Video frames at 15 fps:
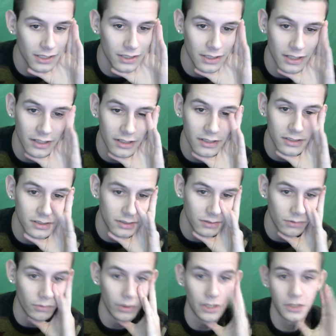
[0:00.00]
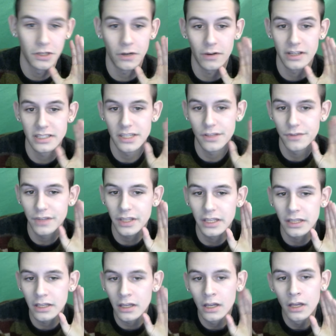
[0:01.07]
because when you go on
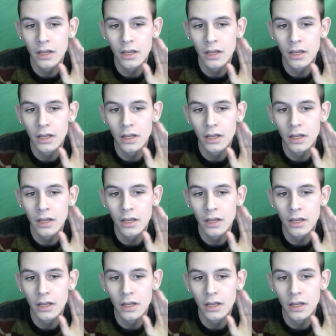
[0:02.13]
TV,